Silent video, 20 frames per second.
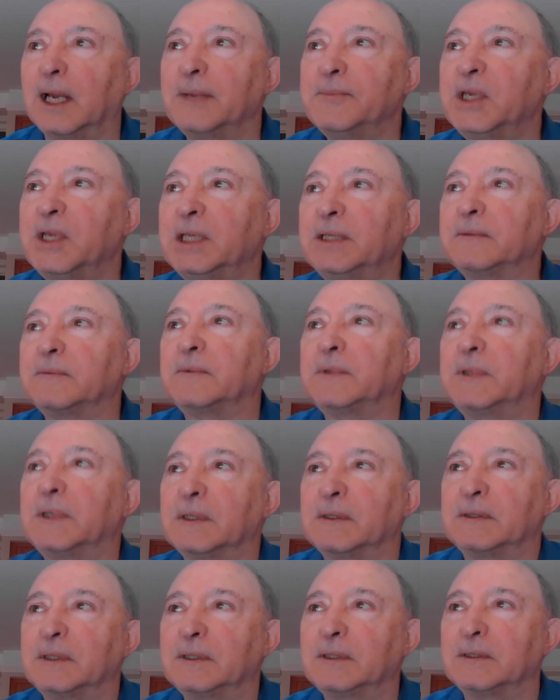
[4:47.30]
I mean,
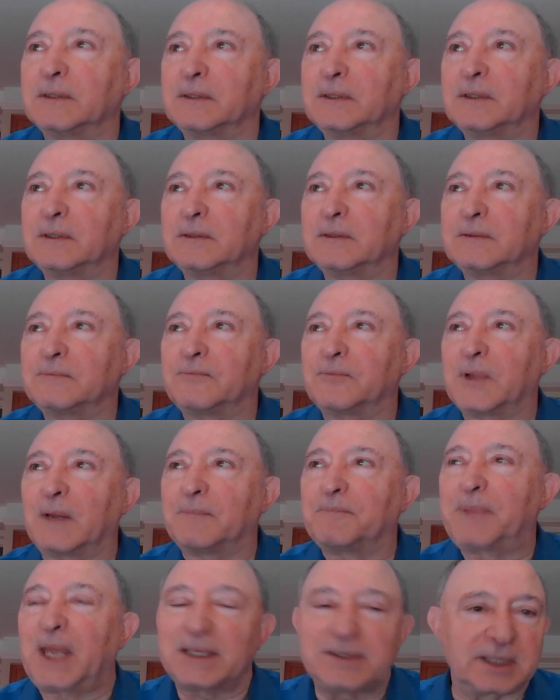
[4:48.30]

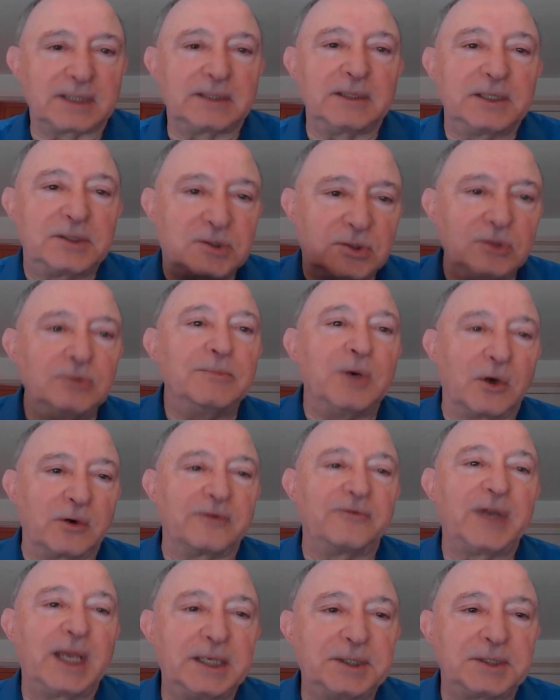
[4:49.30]
basically two
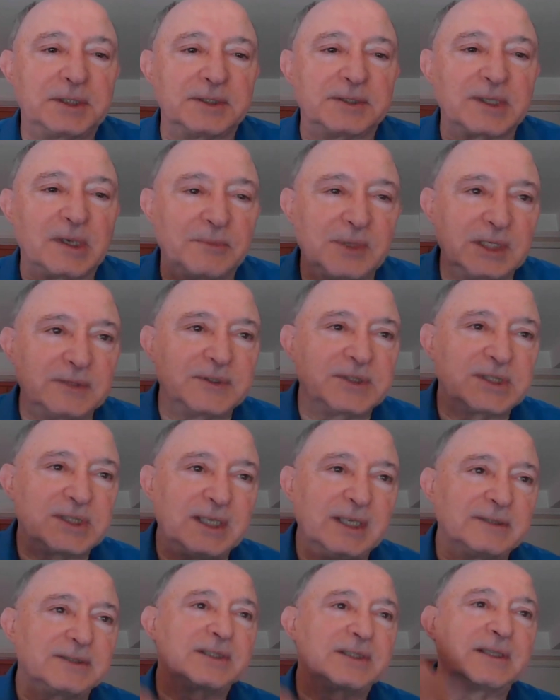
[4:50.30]
motivations. I mean,
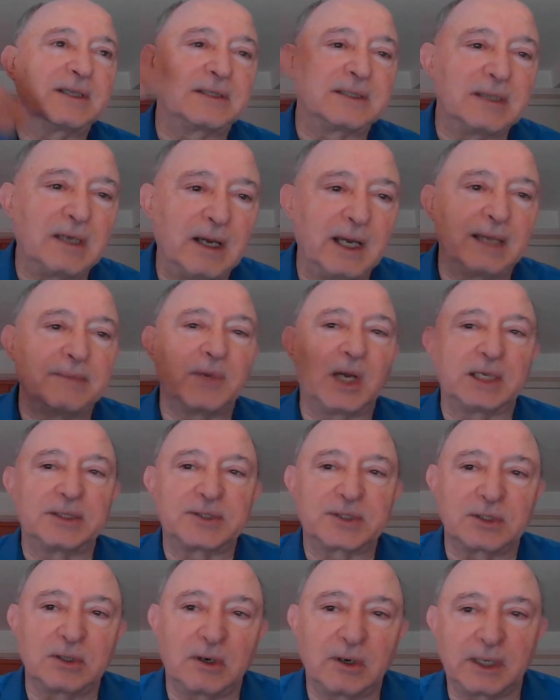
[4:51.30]
since the time I
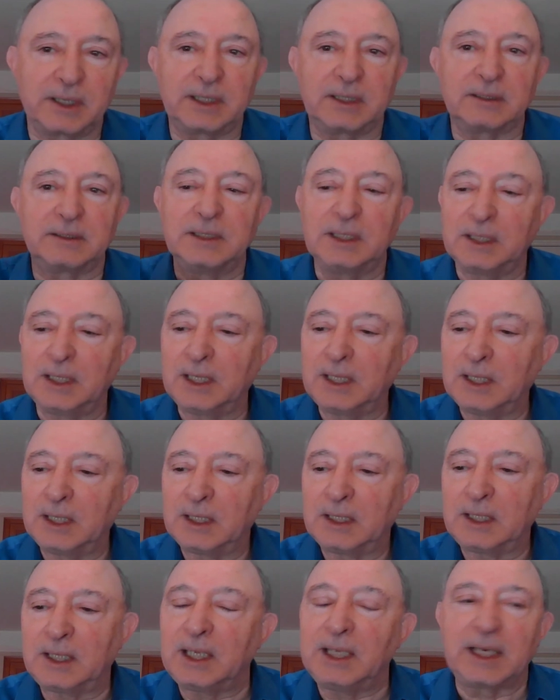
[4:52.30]
started
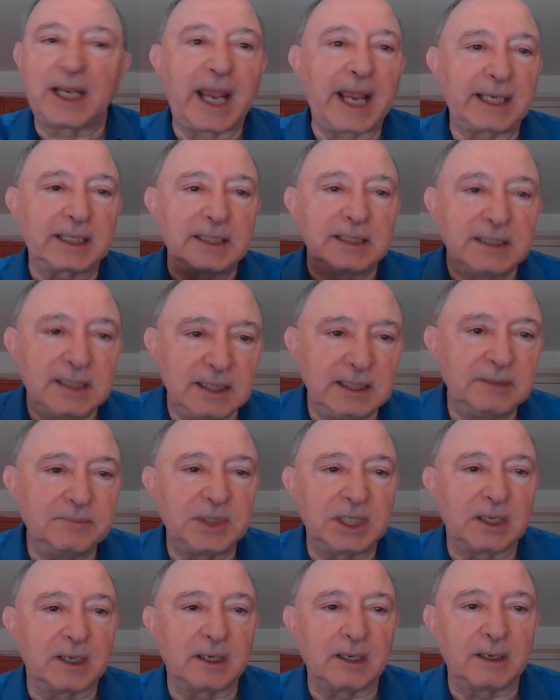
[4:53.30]
in
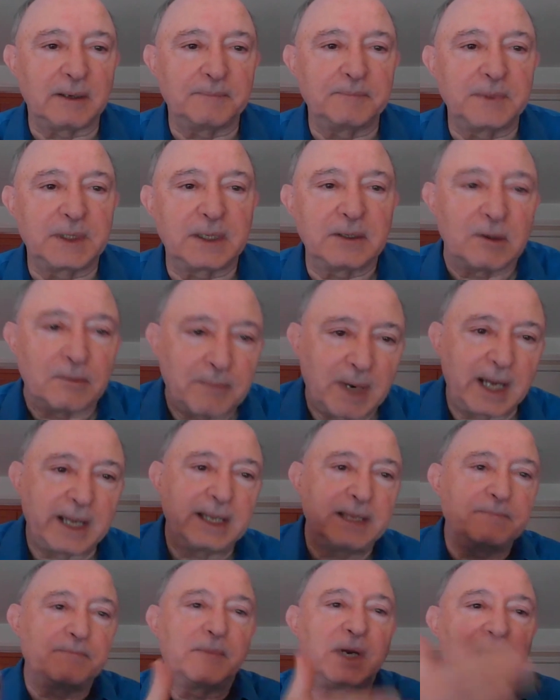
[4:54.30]
academia,
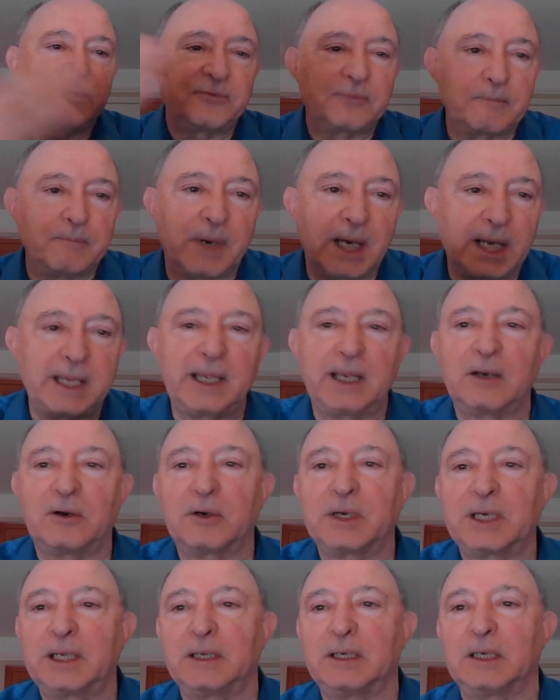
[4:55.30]
my
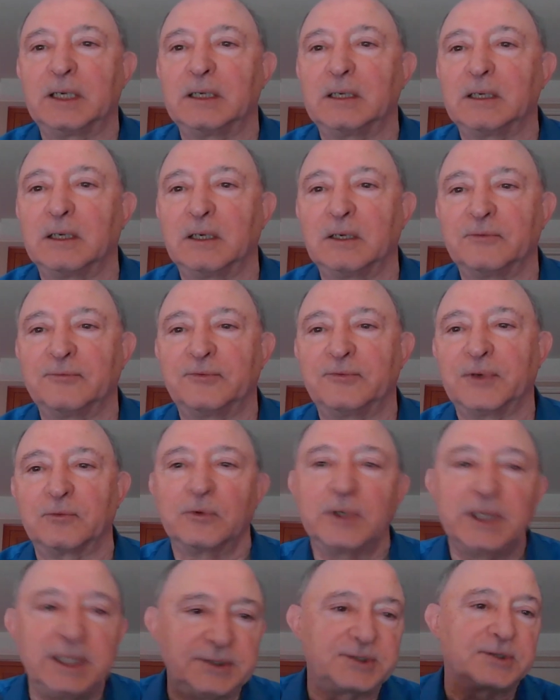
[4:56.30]
area of
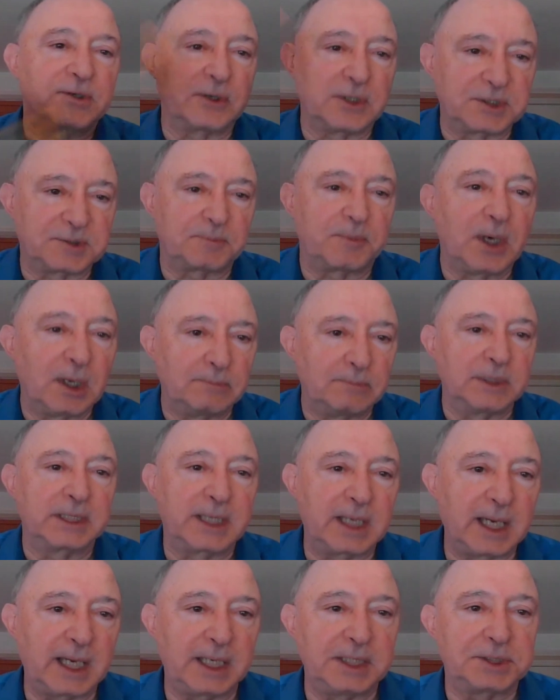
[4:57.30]
research
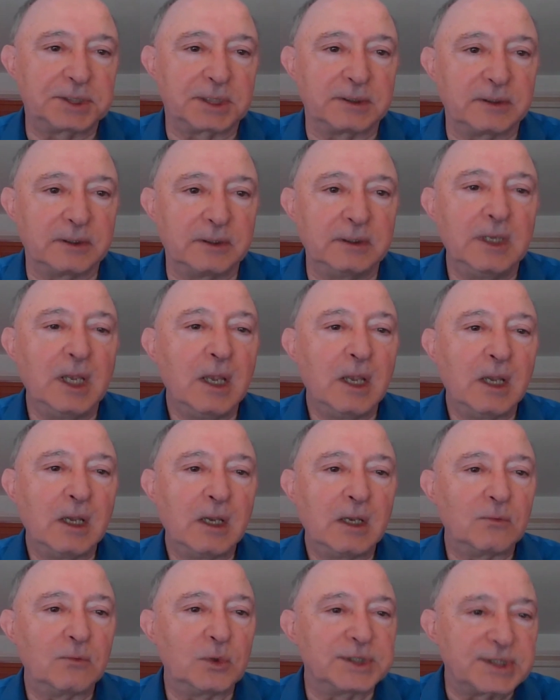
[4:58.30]
publication
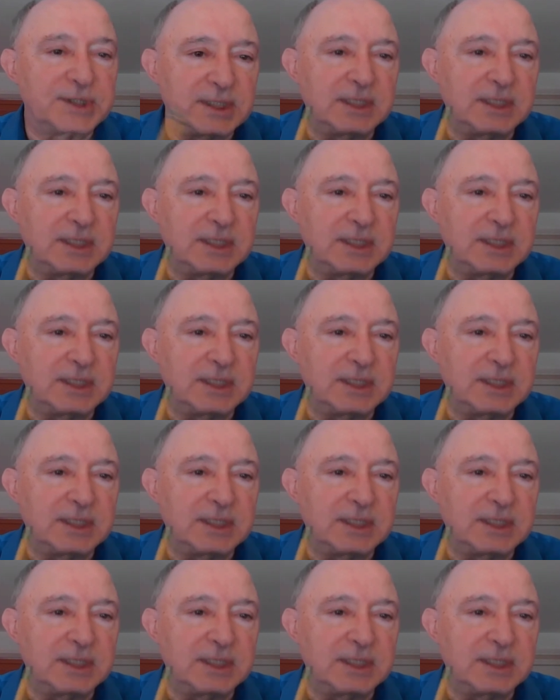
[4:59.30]
was